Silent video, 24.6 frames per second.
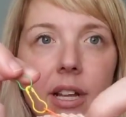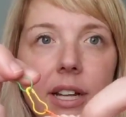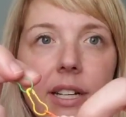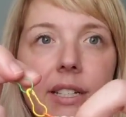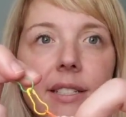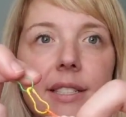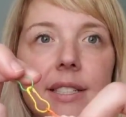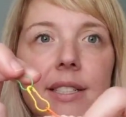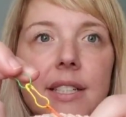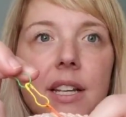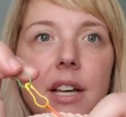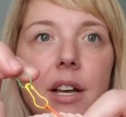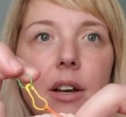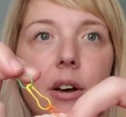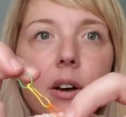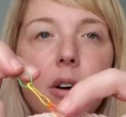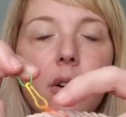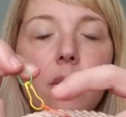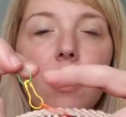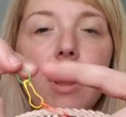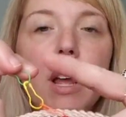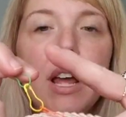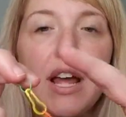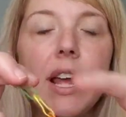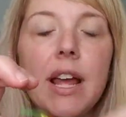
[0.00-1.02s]
And
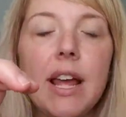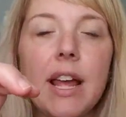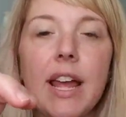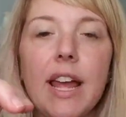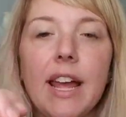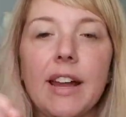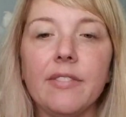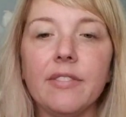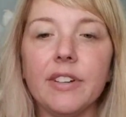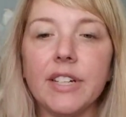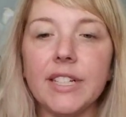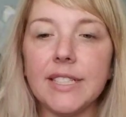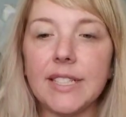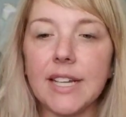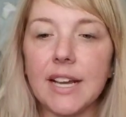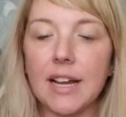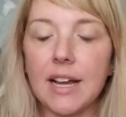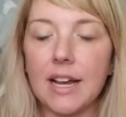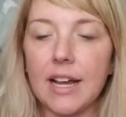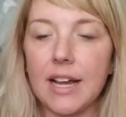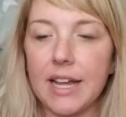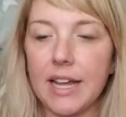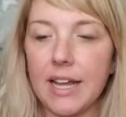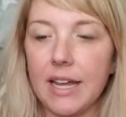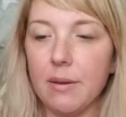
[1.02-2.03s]
so every
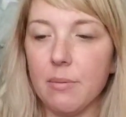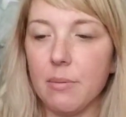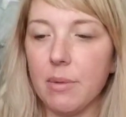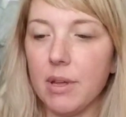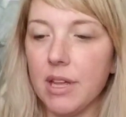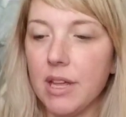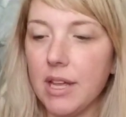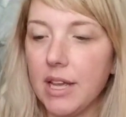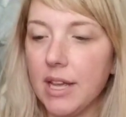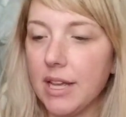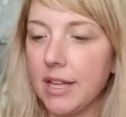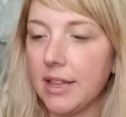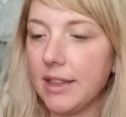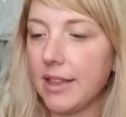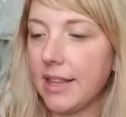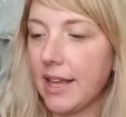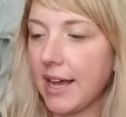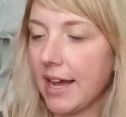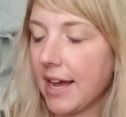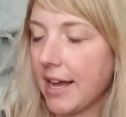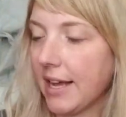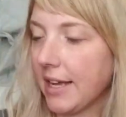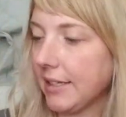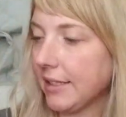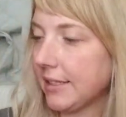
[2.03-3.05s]
time
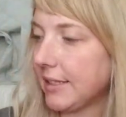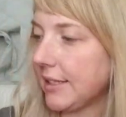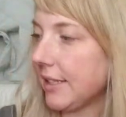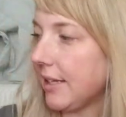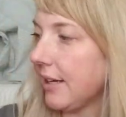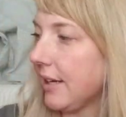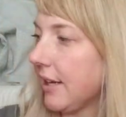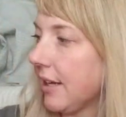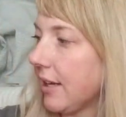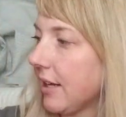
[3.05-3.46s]
that